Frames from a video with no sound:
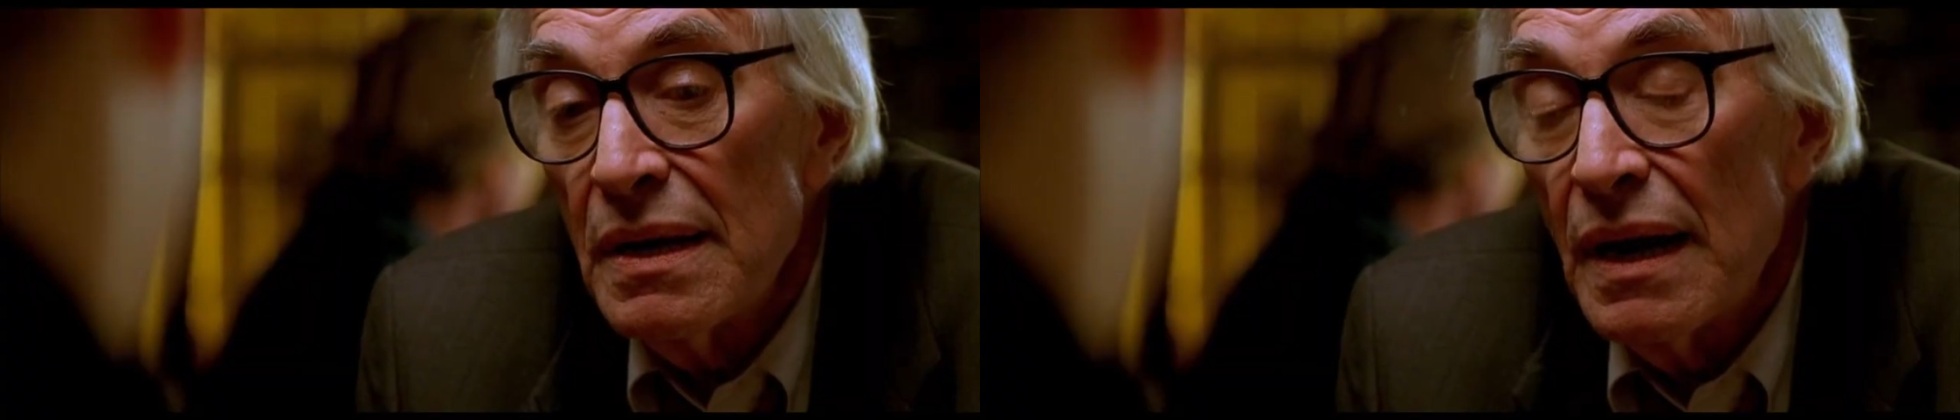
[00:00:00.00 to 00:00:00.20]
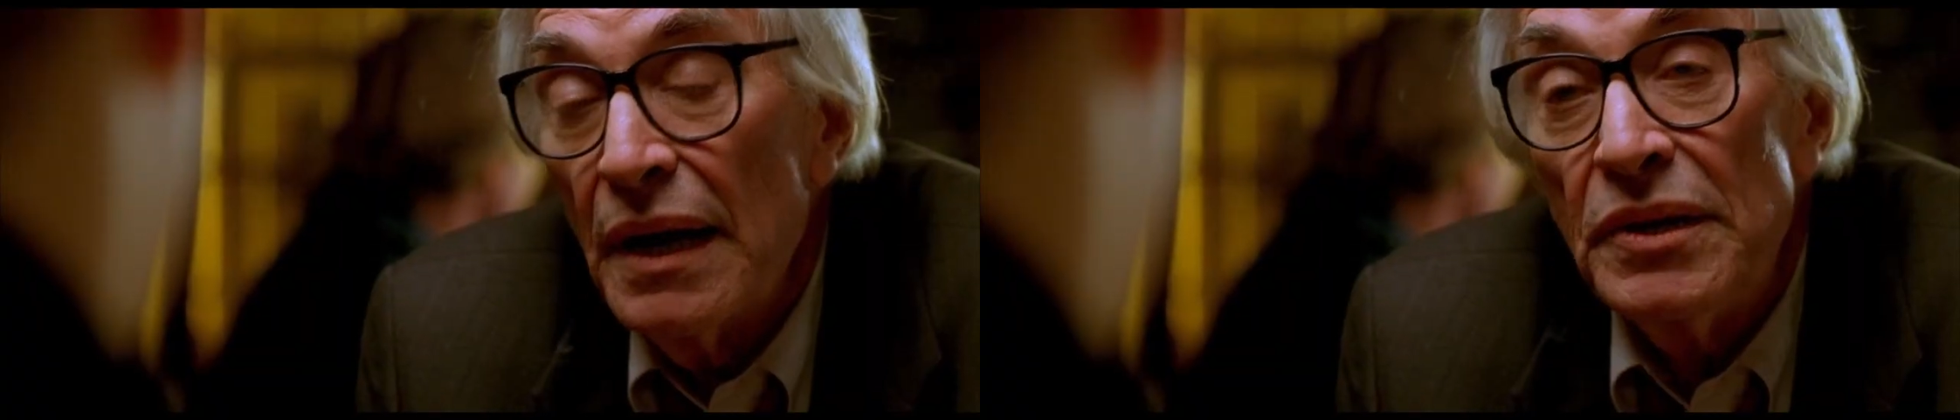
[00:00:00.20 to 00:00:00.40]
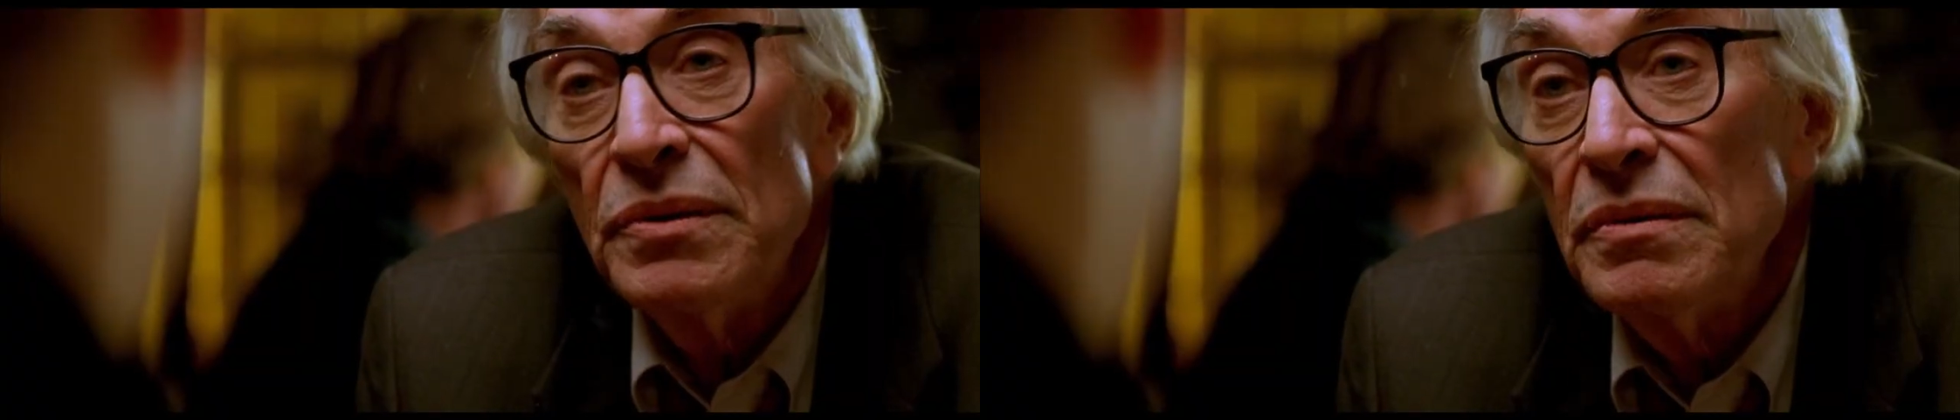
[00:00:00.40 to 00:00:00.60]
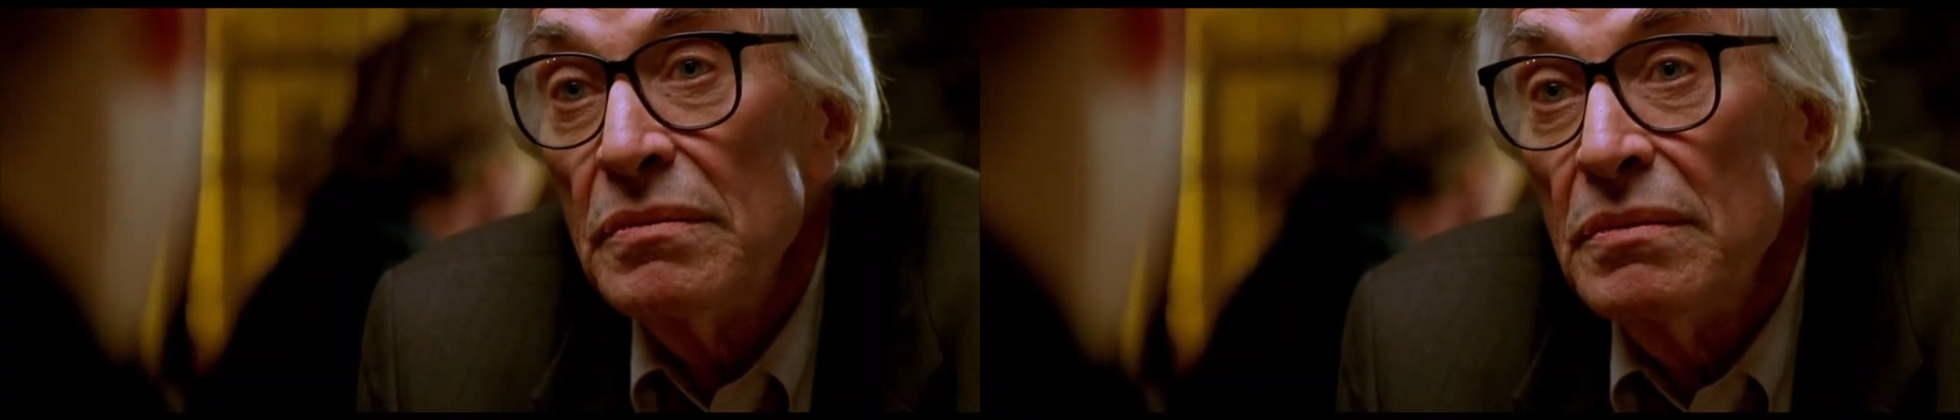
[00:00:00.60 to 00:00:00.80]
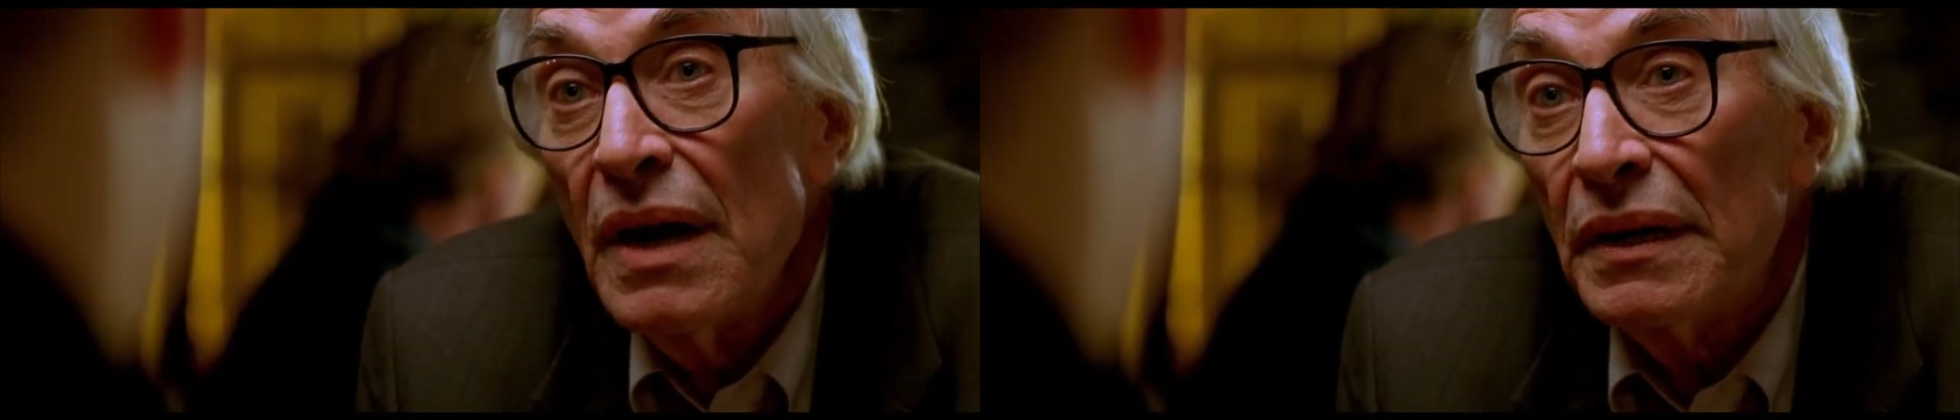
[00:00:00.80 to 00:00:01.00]
I knew
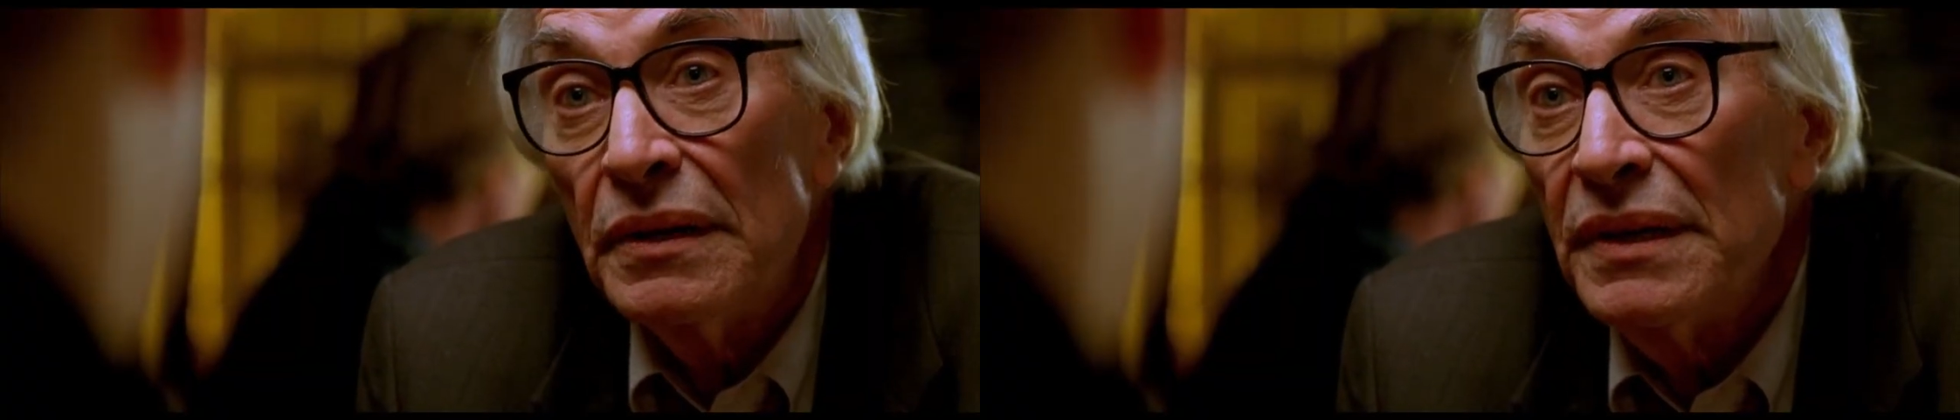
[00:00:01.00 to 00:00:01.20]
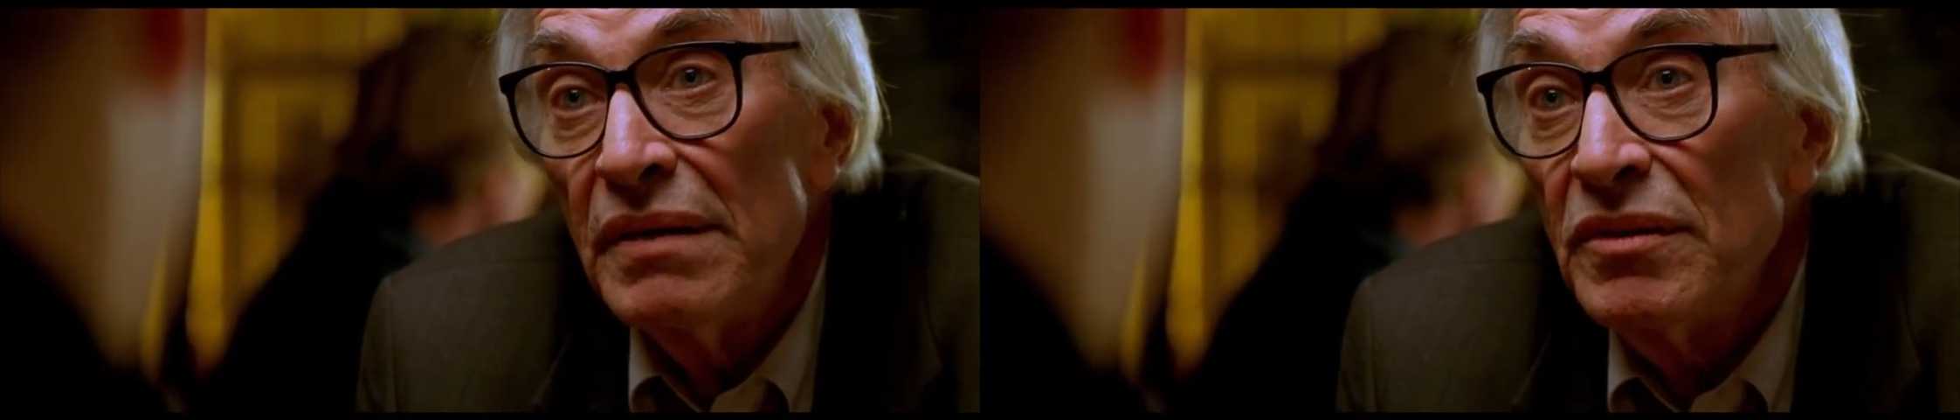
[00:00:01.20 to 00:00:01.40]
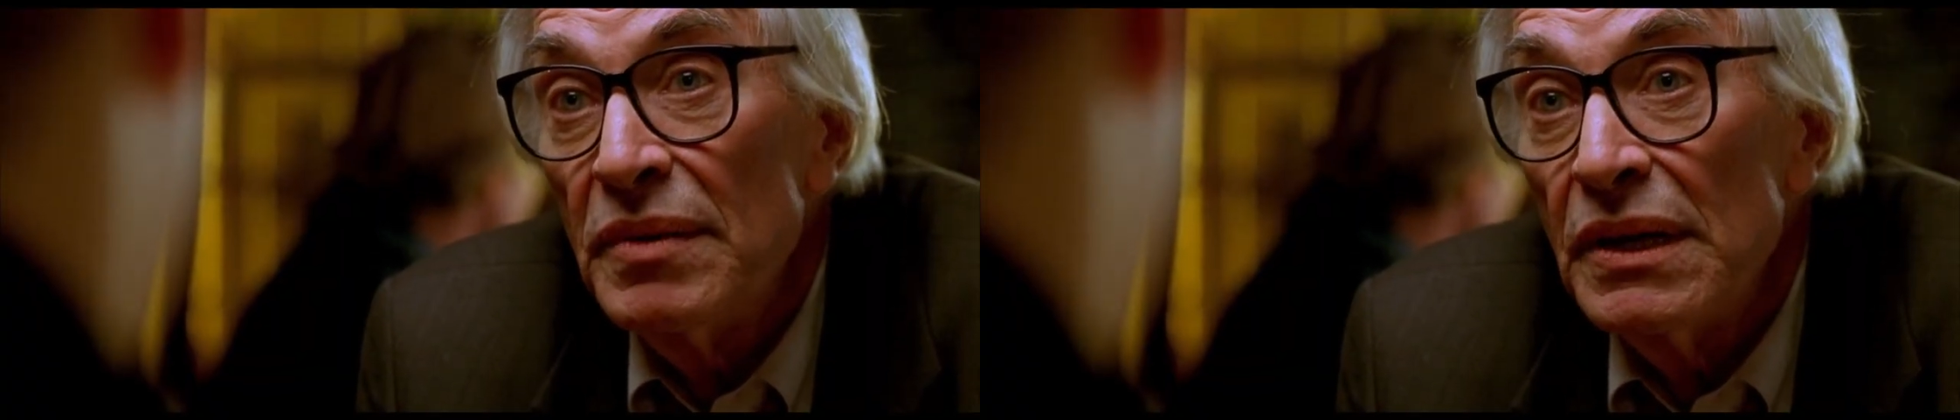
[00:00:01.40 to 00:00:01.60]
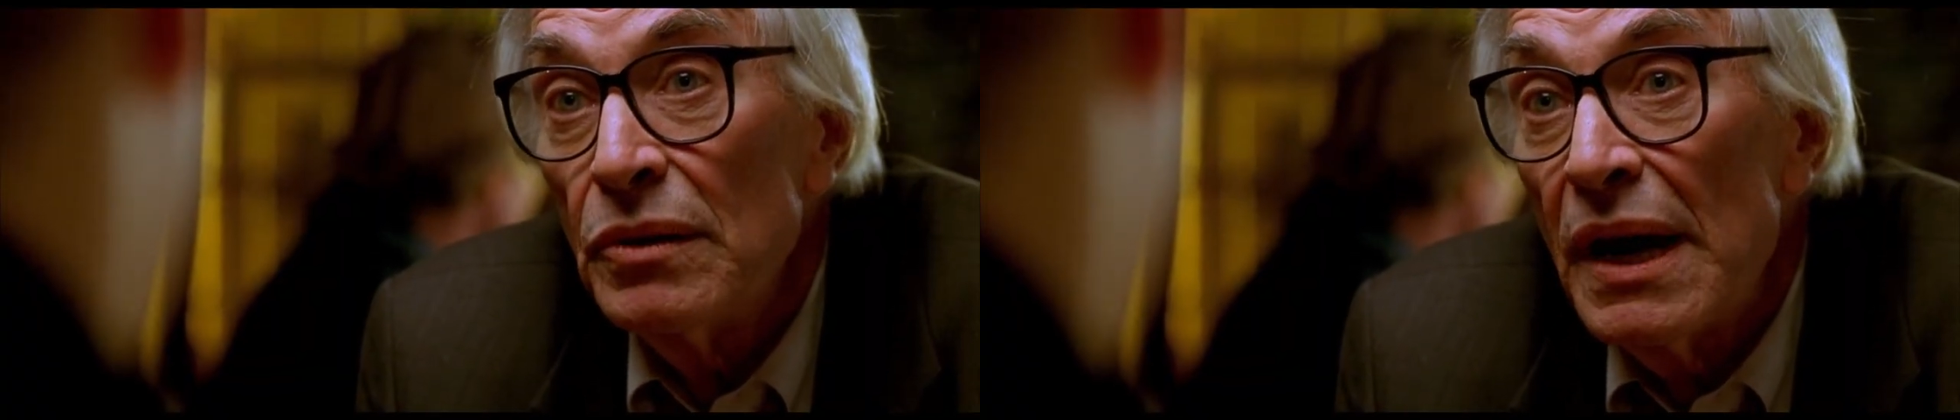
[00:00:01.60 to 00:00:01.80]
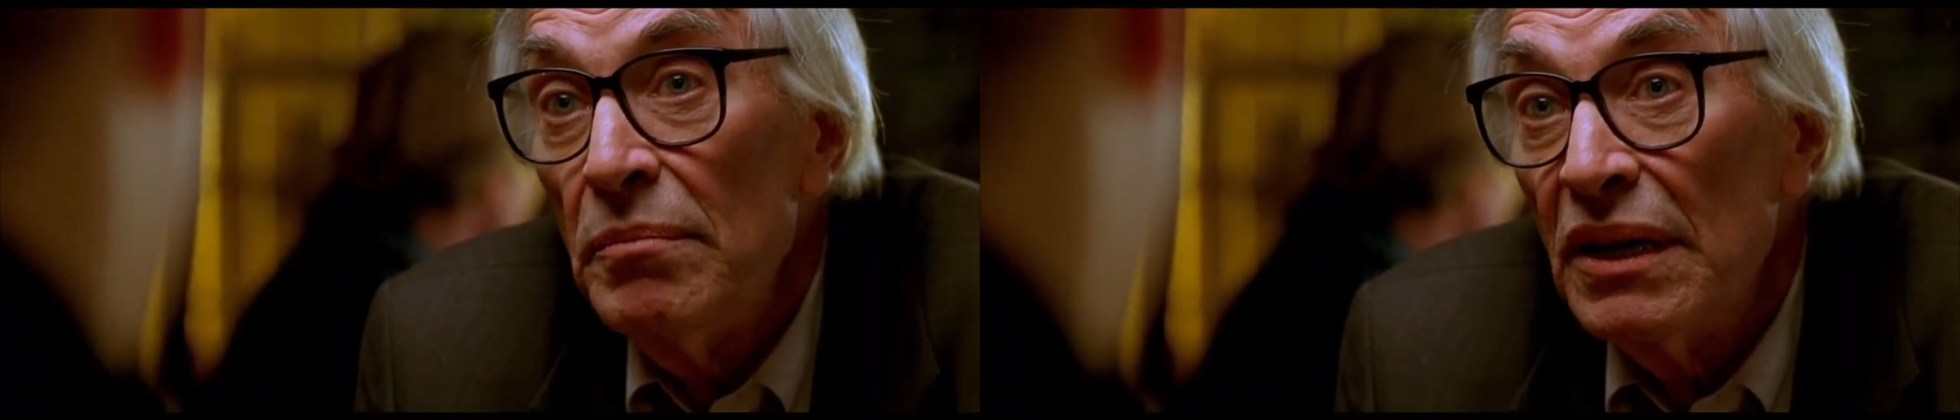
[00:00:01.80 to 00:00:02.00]
I could never be a
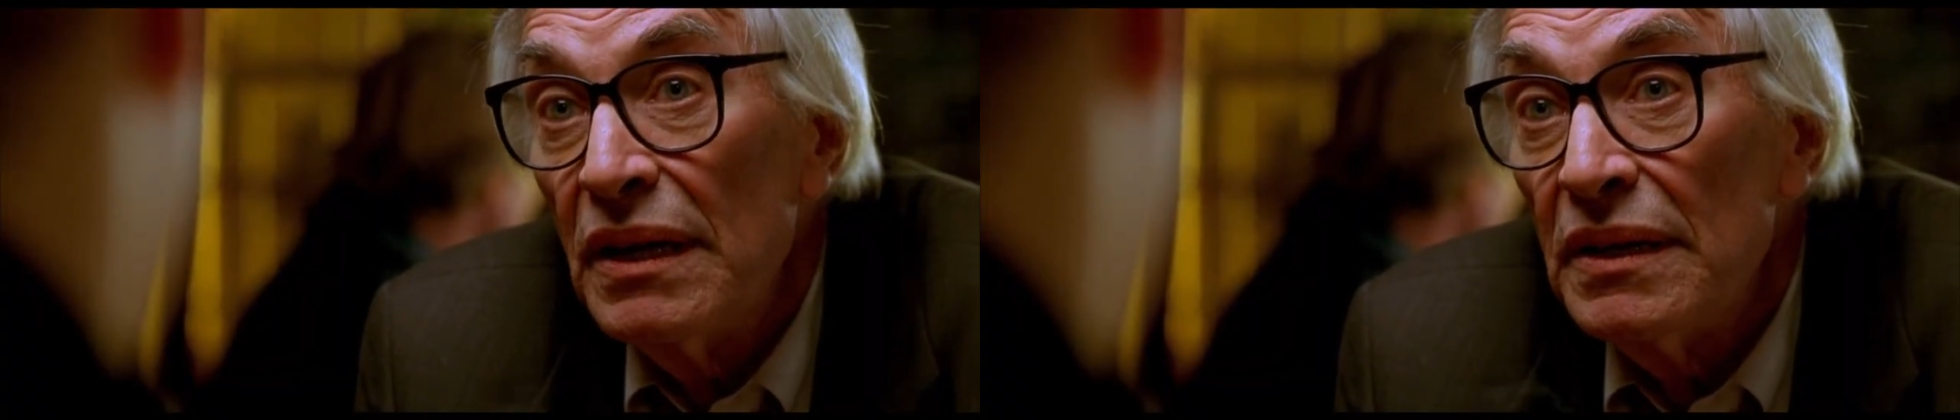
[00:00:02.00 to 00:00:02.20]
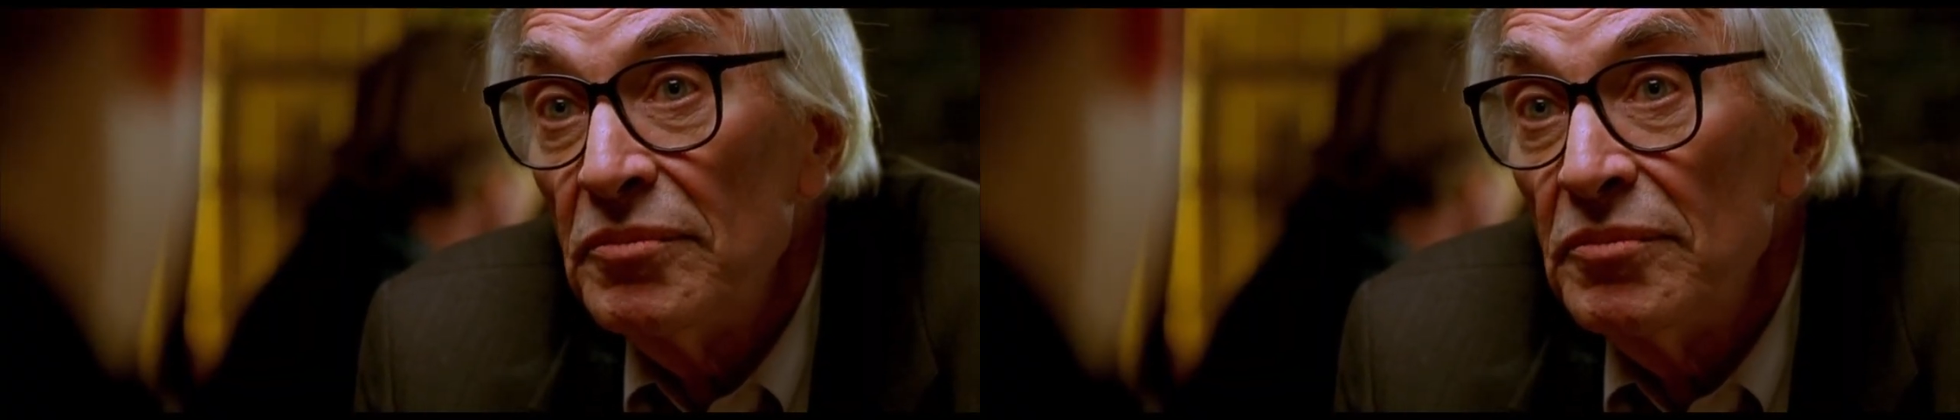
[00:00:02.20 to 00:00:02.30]
rabbi.